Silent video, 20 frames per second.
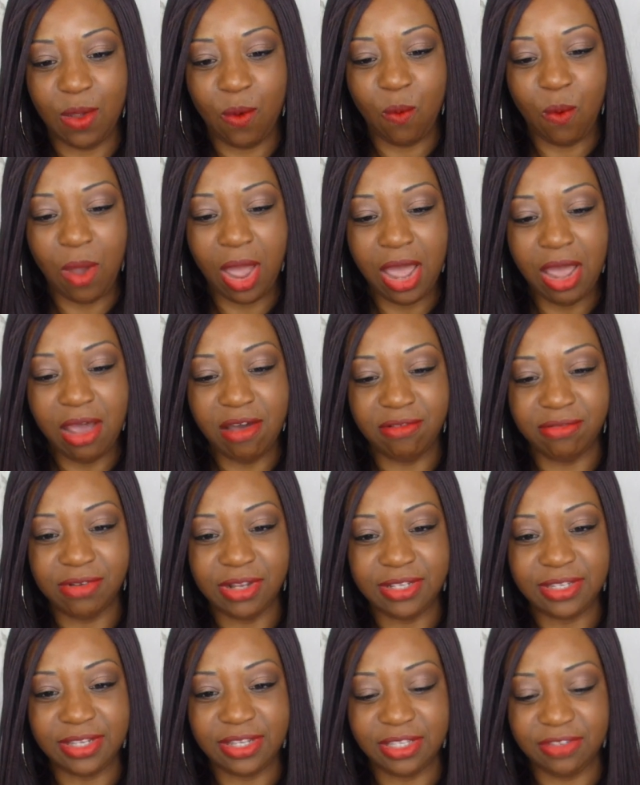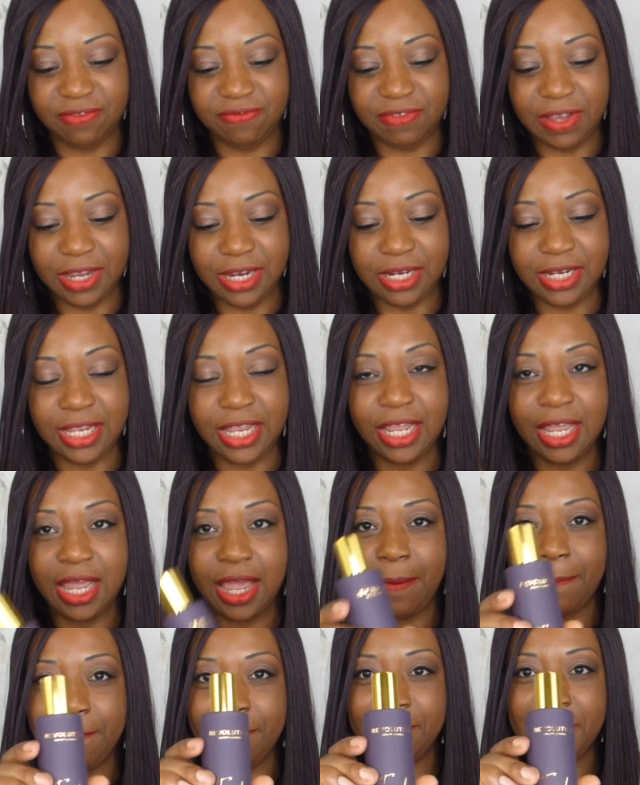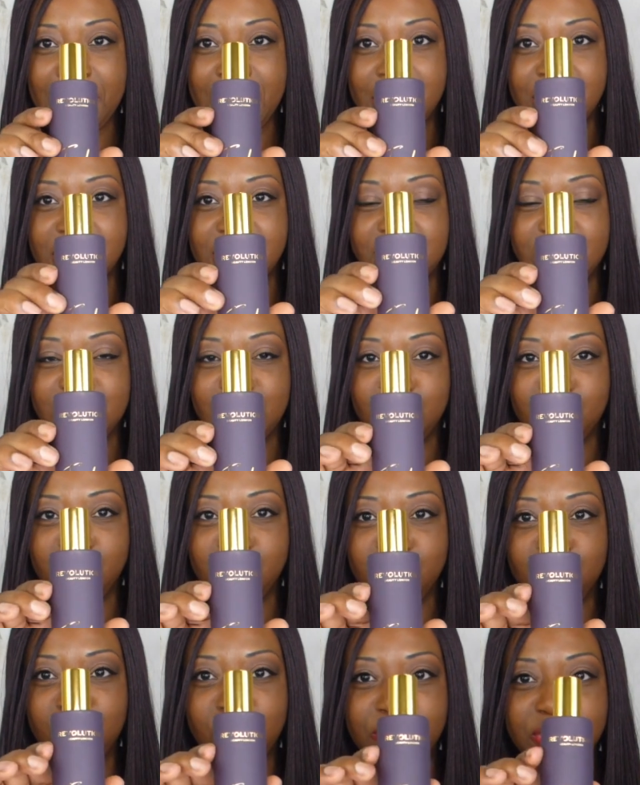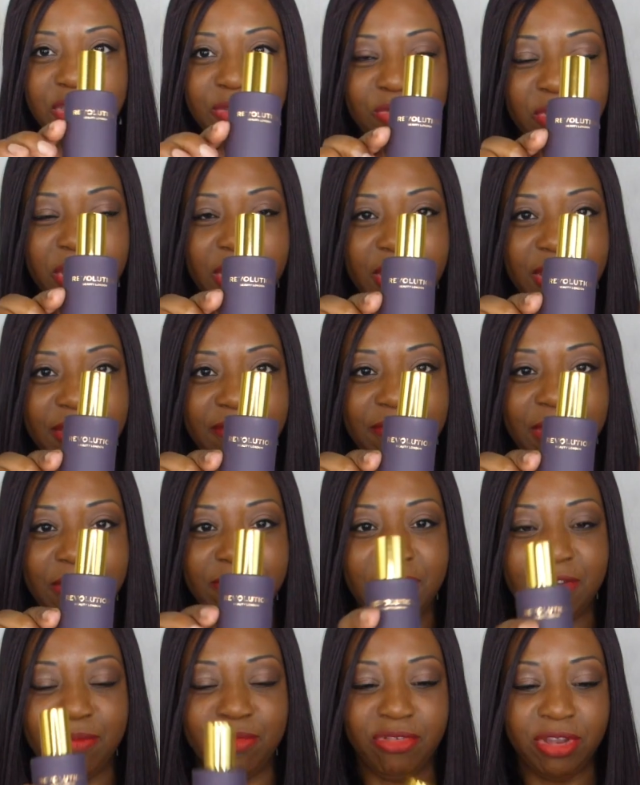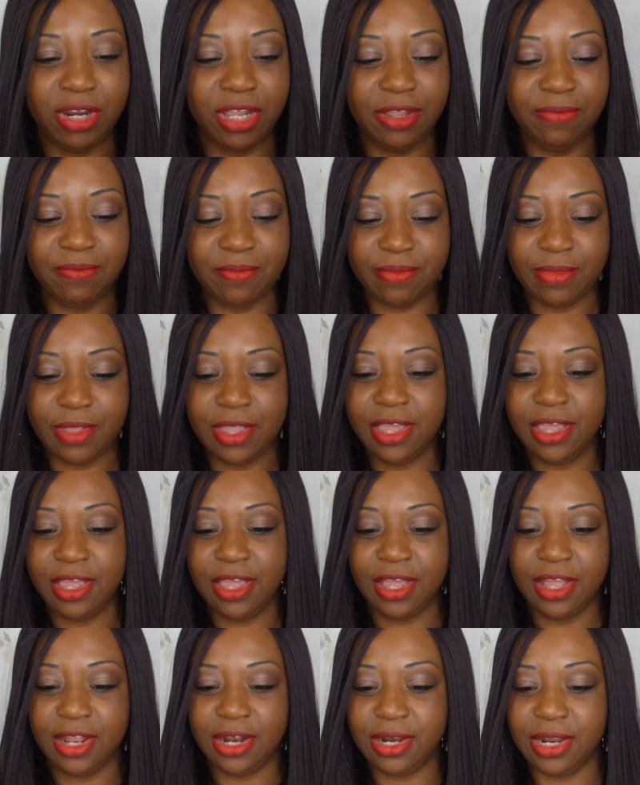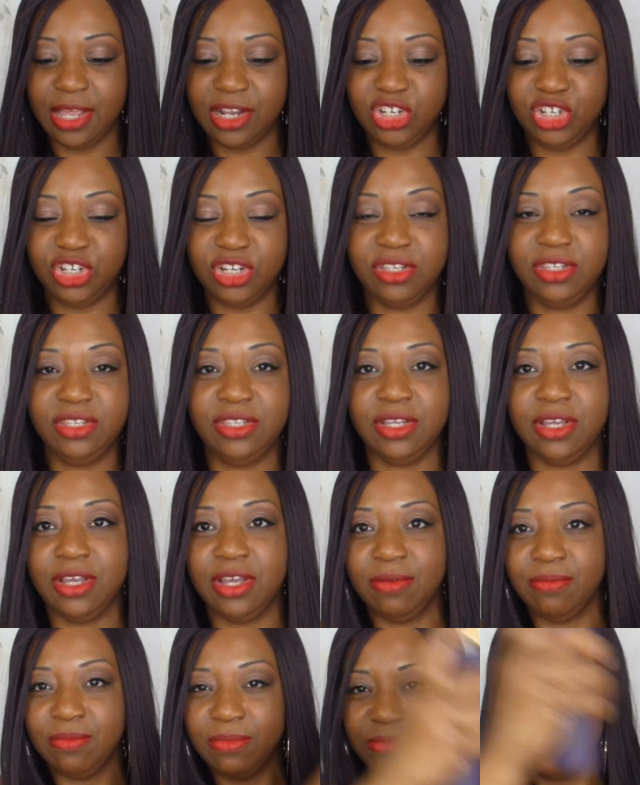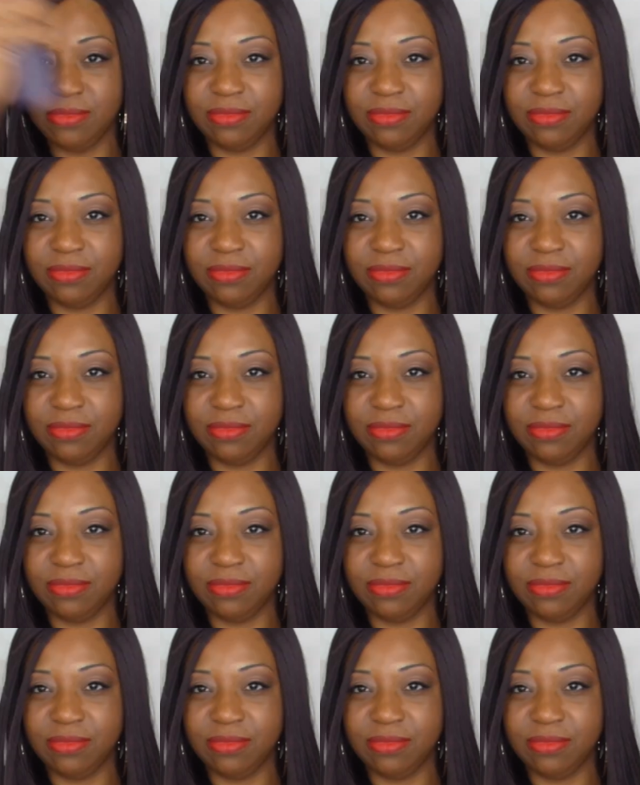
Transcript: Wow, it says Finding Balance Room Spray. Very, very pretty. Let's just oh